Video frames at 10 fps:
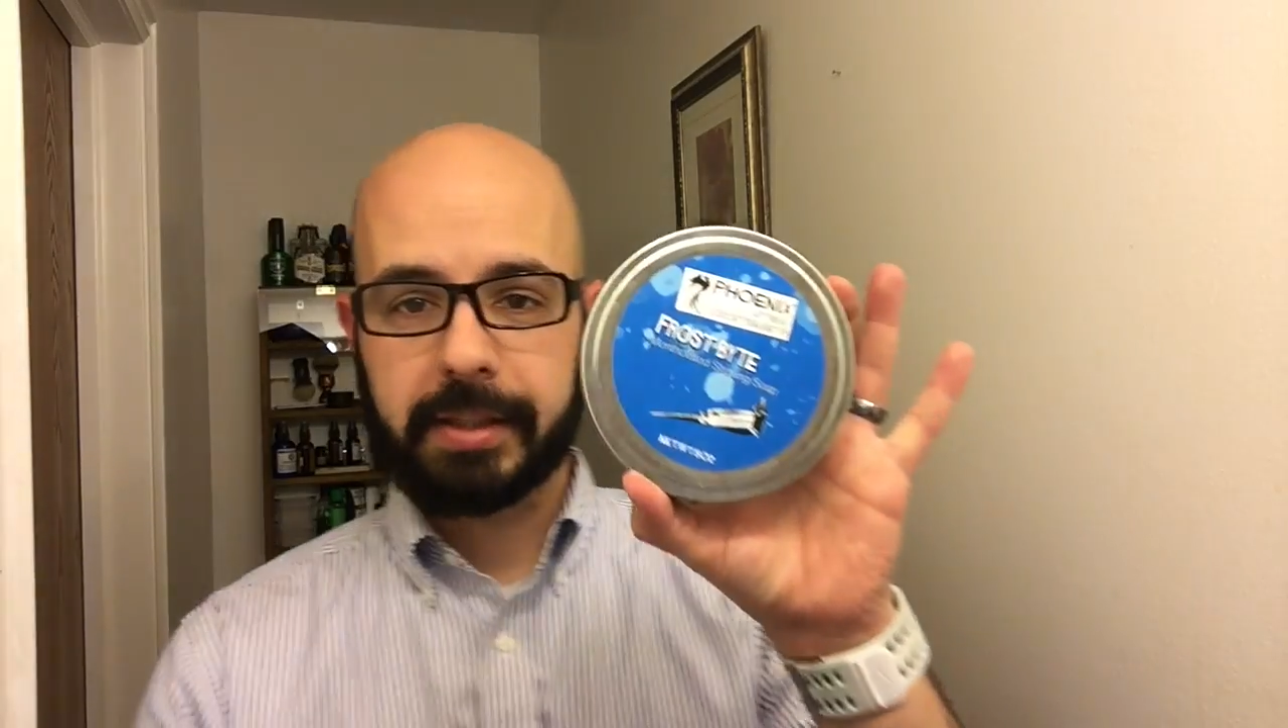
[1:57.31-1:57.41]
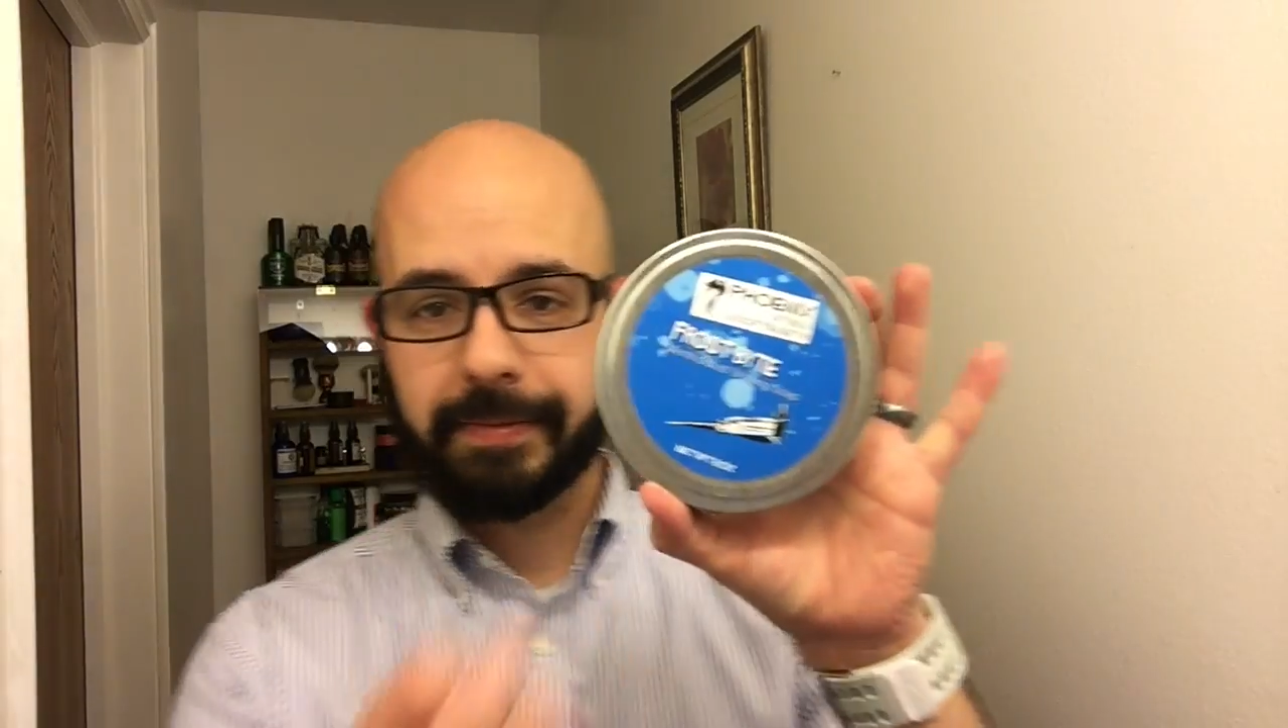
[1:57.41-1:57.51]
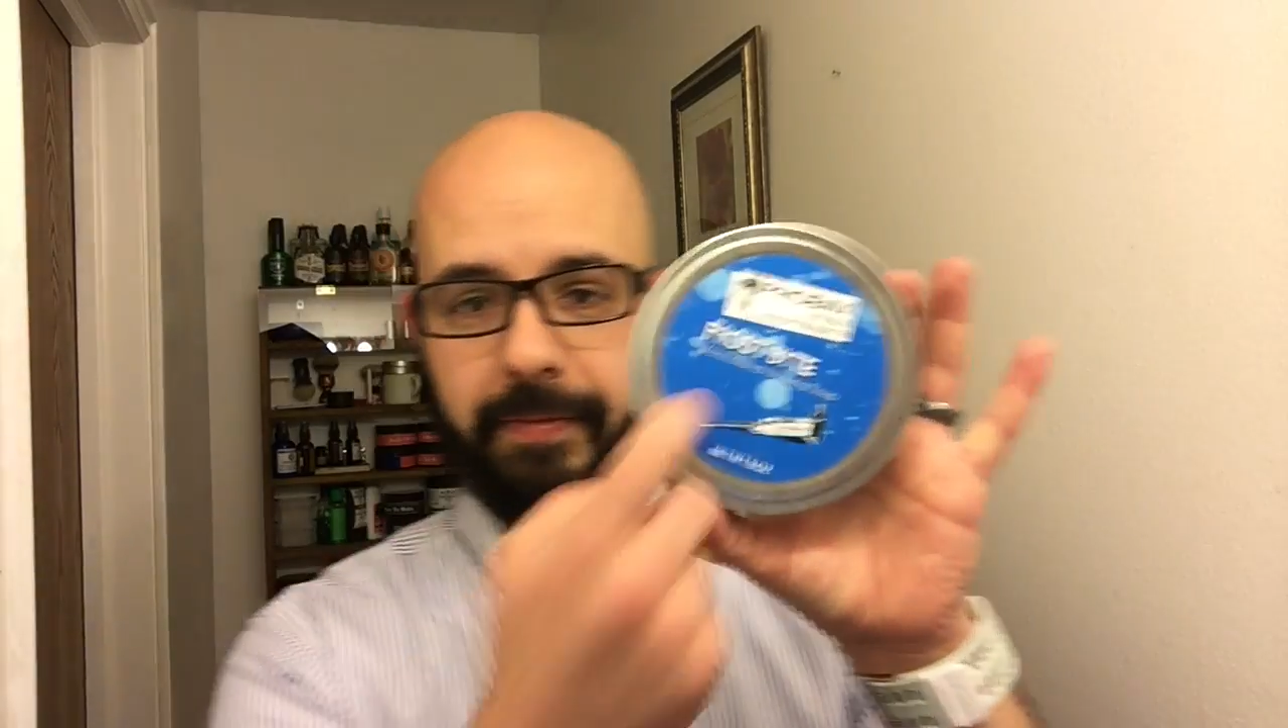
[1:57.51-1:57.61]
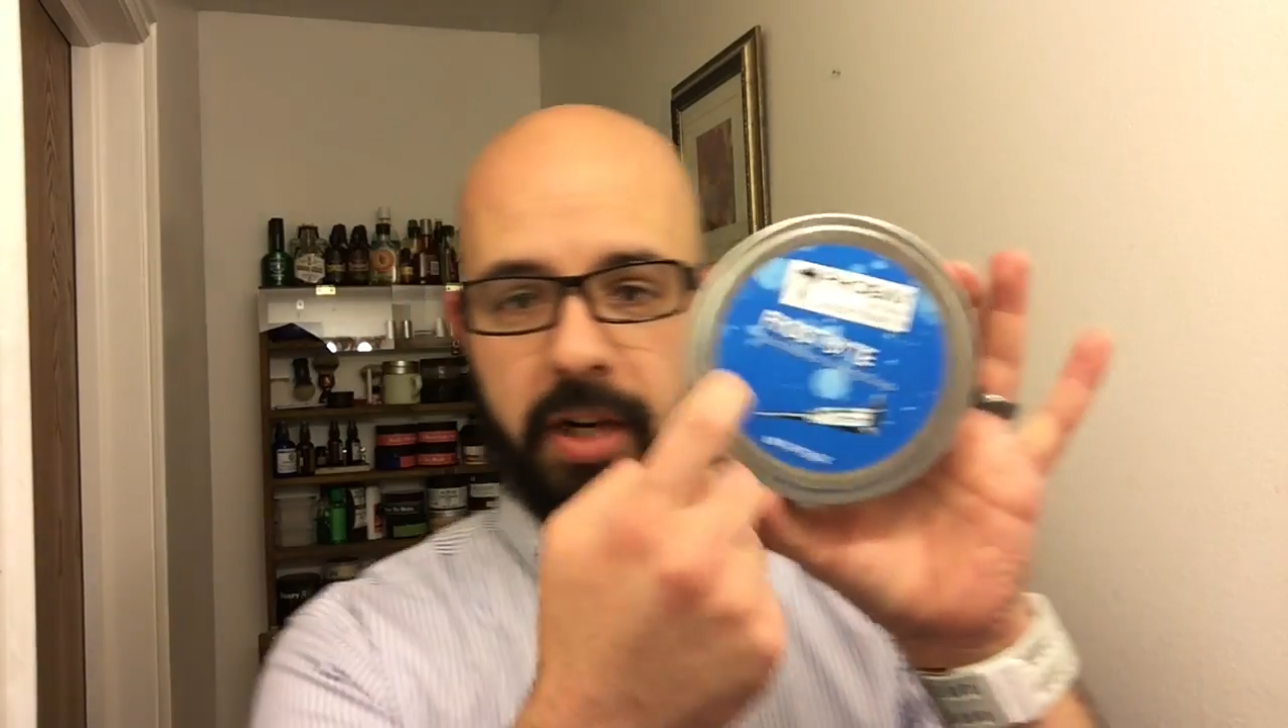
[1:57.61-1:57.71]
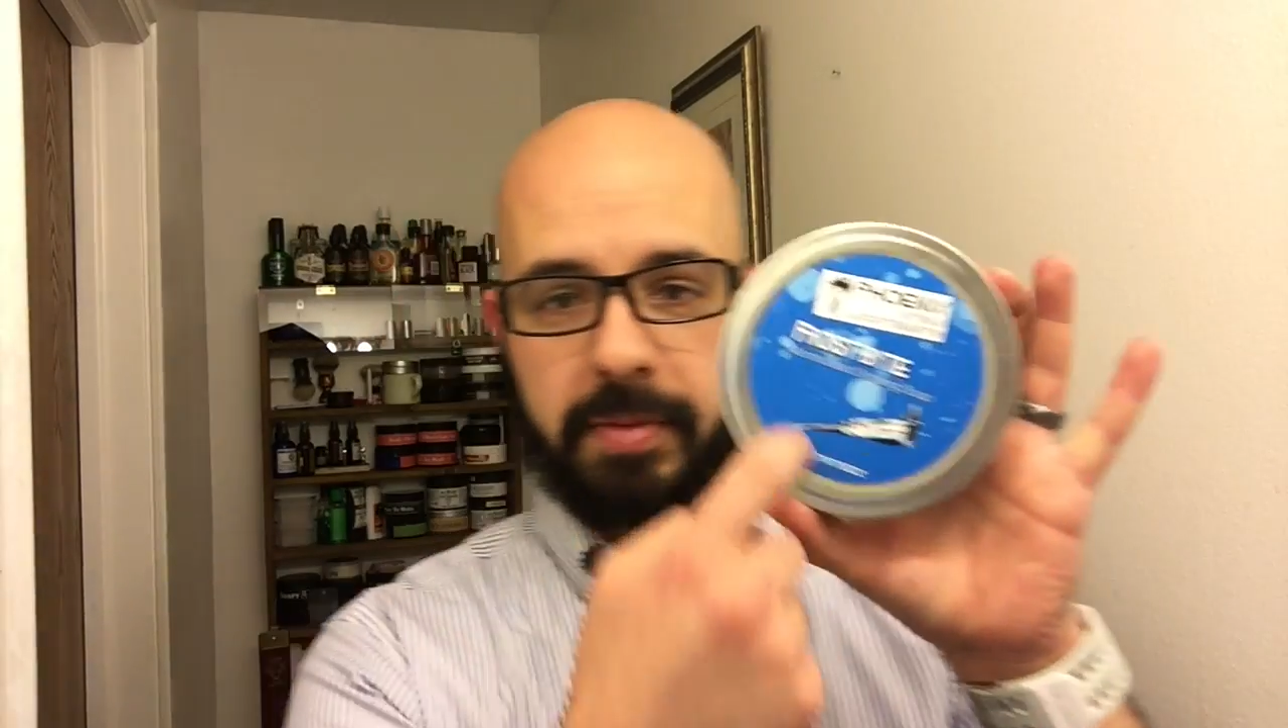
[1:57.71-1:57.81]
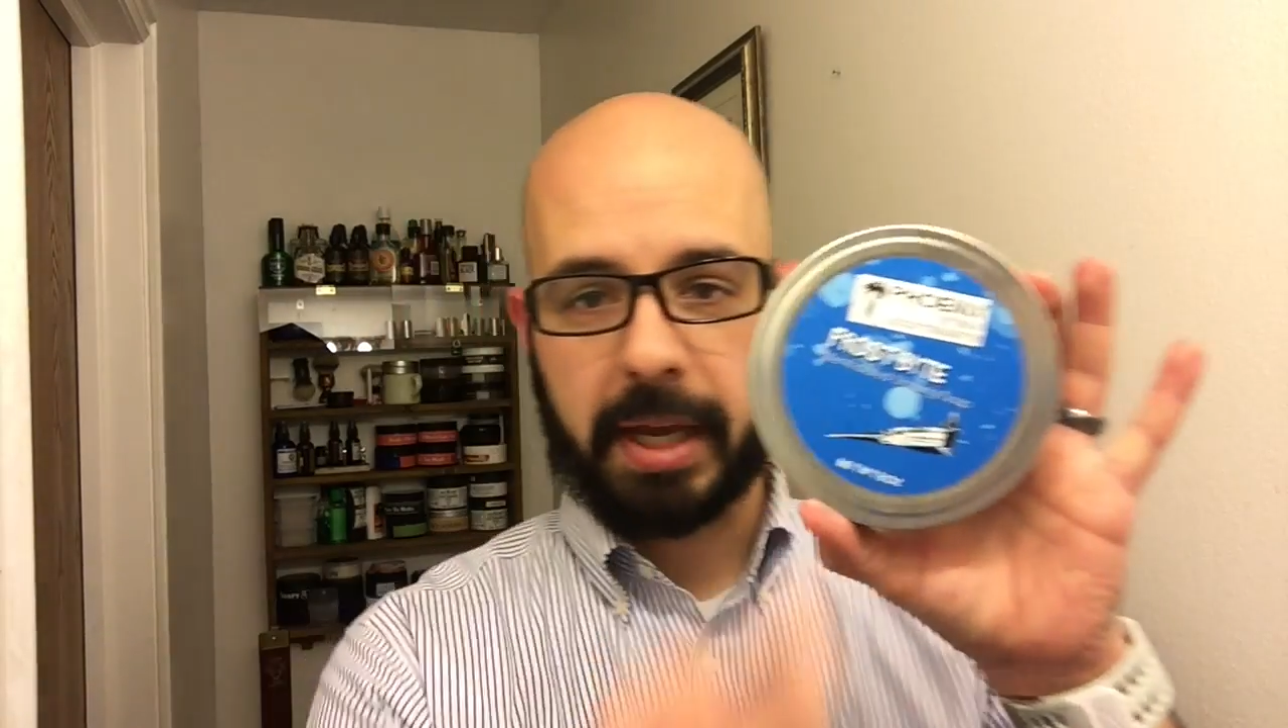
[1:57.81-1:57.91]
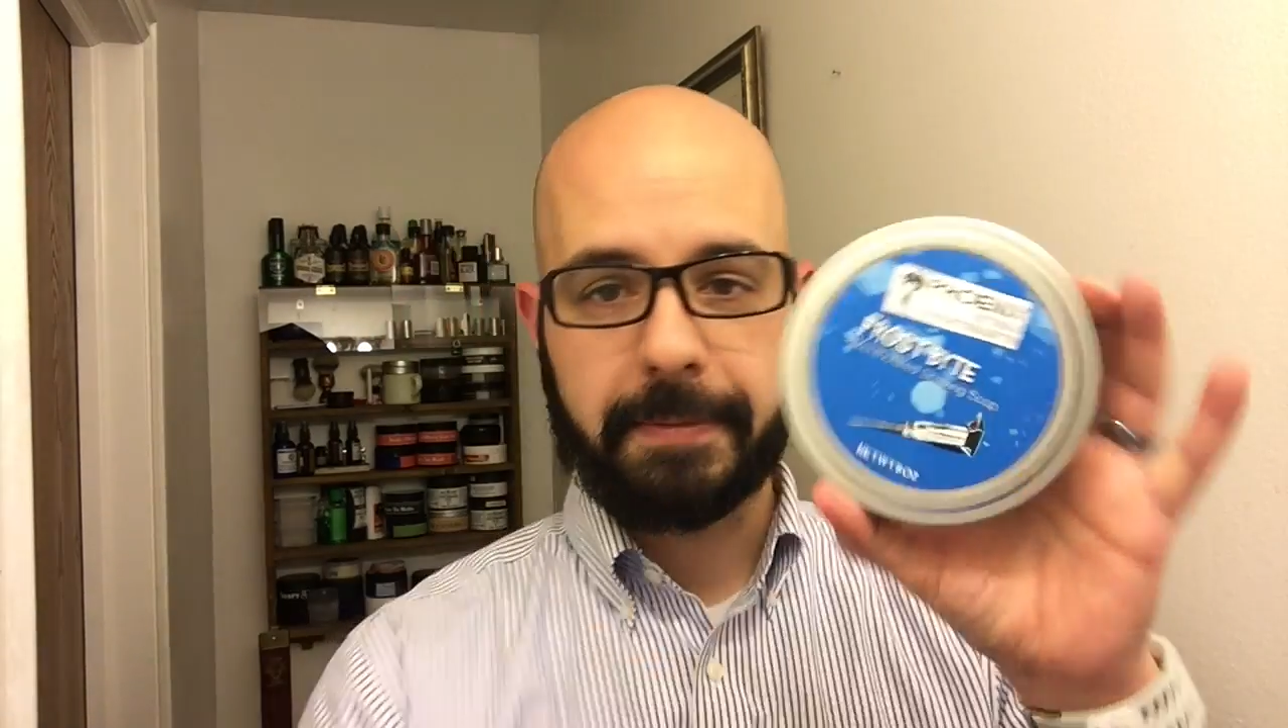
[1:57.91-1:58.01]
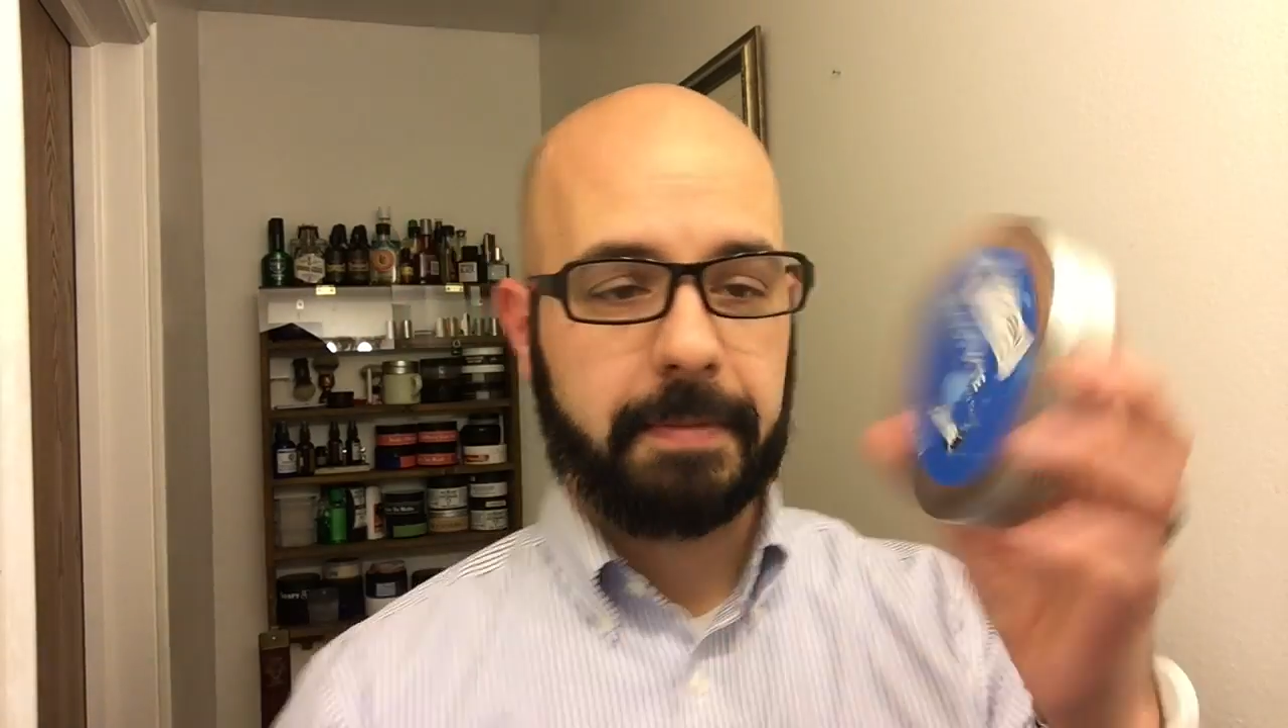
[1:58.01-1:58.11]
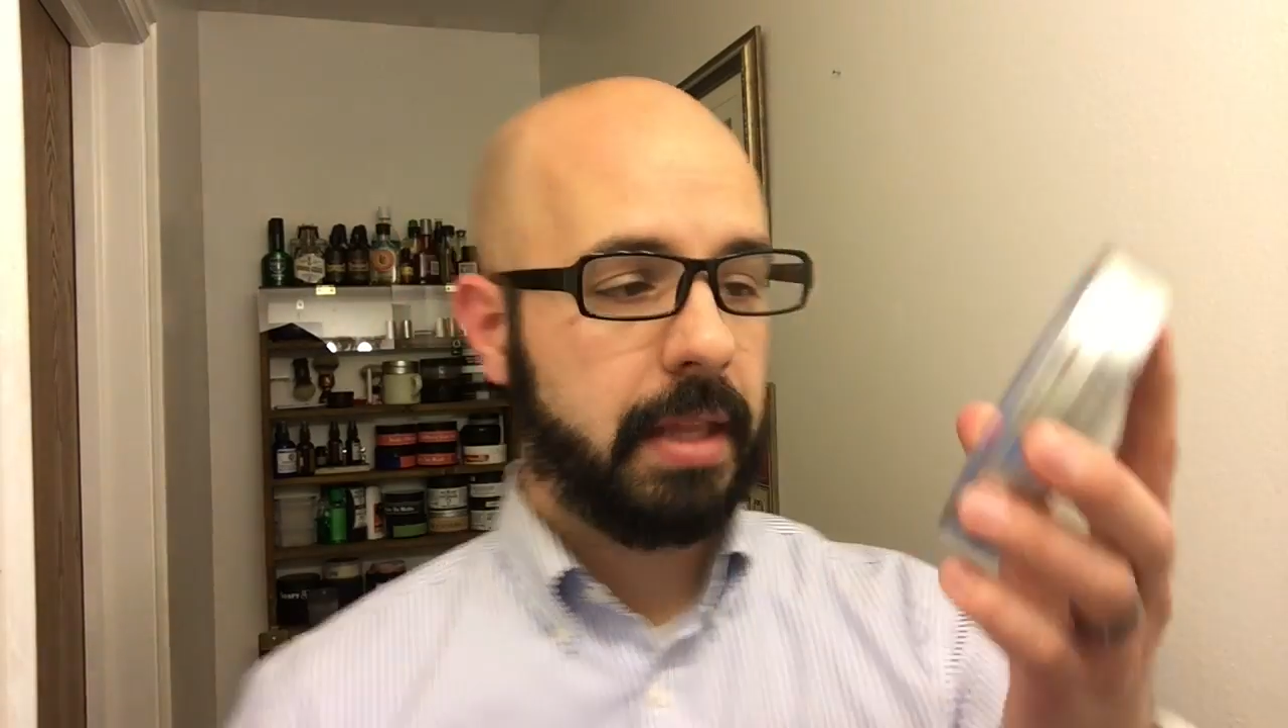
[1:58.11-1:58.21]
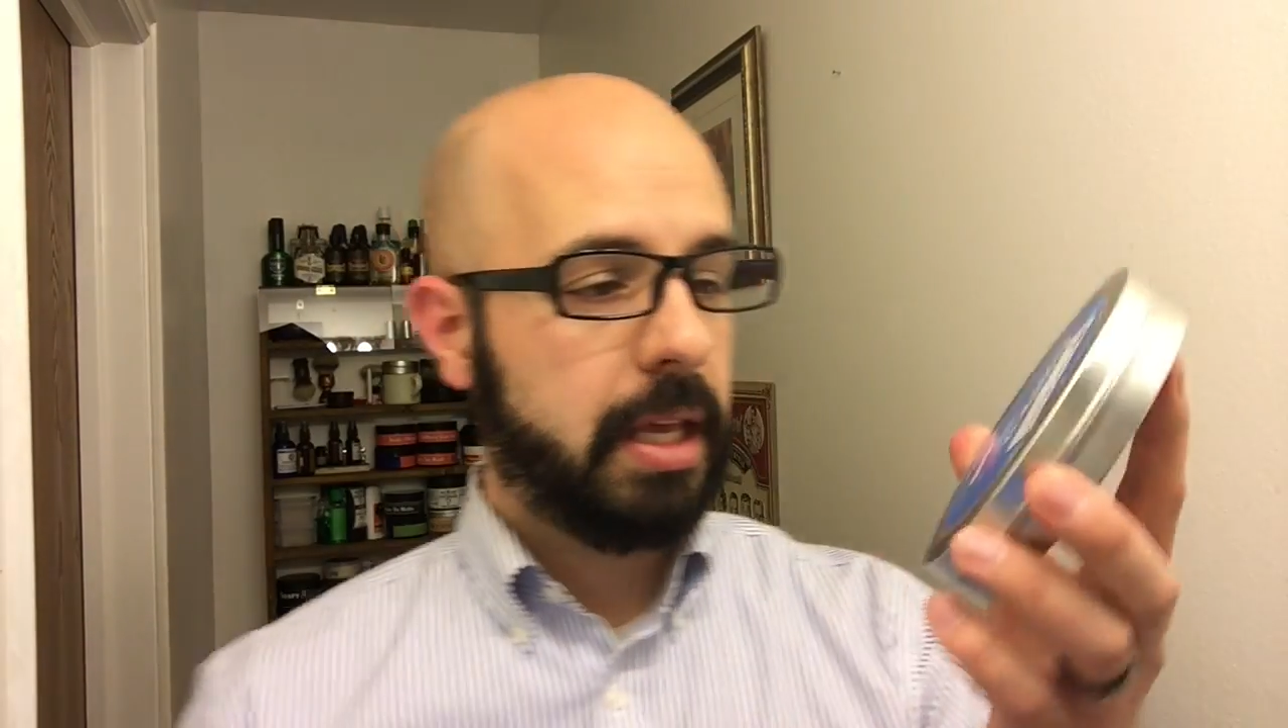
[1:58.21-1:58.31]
Frostbite.